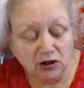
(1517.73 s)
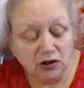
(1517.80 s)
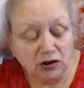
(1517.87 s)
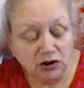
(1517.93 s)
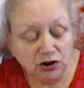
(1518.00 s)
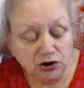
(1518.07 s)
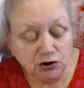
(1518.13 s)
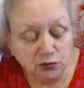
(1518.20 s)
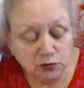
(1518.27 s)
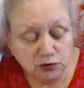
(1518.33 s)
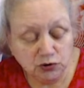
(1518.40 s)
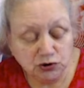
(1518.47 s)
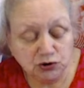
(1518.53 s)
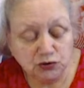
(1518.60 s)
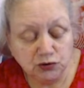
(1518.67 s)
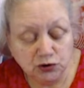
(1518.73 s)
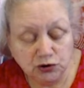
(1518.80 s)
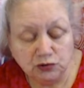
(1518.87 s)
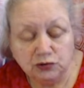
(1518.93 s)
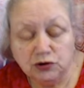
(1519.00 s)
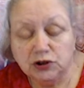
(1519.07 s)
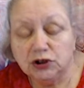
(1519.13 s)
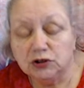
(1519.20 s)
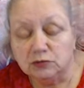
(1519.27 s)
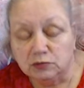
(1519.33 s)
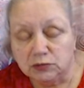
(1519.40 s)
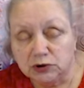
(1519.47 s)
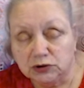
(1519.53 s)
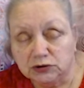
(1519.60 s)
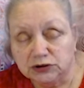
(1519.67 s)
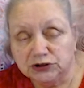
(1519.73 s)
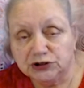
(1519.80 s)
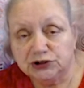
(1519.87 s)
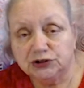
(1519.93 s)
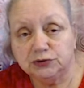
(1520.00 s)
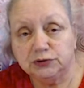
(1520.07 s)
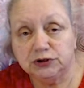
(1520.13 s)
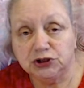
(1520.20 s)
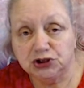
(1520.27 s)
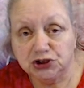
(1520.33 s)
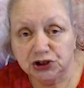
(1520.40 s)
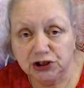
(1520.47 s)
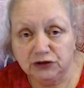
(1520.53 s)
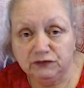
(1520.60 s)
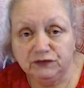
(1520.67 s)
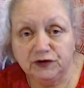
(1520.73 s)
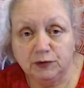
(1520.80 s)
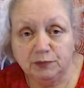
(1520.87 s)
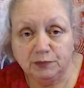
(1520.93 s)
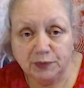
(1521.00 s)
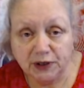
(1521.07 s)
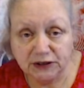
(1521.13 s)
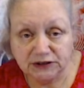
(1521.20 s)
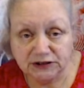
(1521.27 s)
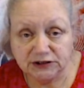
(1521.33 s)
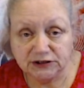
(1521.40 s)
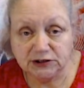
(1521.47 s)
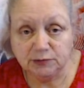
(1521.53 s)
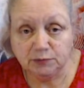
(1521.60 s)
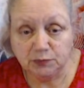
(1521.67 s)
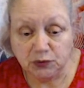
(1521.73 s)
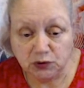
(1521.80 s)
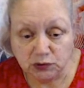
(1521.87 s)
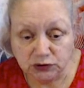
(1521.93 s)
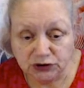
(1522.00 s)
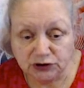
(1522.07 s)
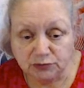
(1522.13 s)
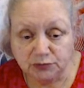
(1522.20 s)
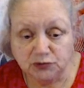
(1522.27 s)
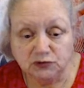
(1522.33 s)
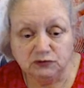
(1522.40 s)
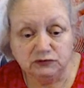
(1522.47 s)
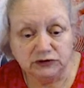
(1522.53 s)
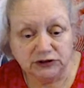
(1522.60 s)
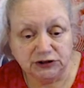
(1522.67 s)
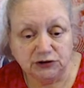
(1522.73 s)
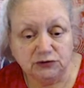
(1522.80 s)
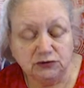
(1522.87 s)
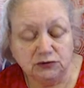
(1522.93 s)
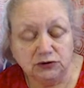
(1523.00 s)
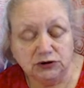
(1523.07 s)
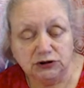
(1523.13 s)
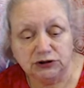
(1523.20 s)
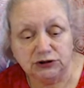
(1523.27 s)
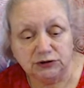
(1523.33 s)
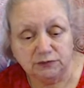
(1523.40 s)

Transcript: you will do your utmost to achieve the best possible results.